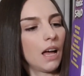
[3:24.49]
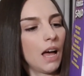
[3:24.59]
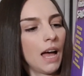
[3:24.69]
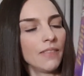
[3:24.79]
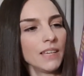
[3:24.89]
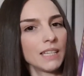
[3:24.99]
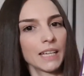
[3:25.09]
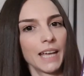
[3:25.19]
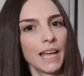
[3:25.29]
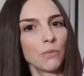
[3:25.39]
And this
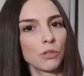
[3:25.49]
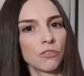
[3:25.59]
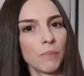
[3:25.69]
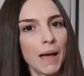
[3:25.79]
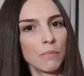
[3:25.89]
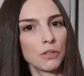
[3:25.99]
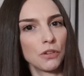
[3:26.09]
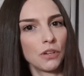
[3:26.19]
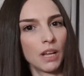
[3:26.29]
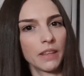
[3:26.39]
again was from
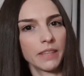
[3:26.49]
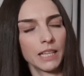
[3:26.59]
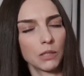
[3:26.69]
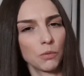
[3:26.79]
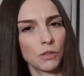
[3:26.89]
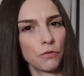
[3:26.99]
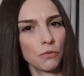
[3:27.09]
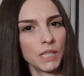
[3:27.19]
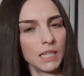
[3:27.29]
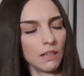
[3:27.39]
Amazon and I think this was
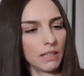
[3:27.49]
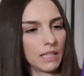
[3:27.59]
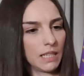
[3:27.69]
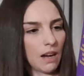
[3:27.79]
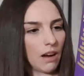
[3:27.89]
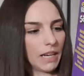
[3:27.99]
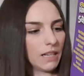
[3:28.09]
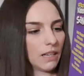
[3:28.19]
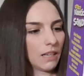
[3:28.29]
$14.99.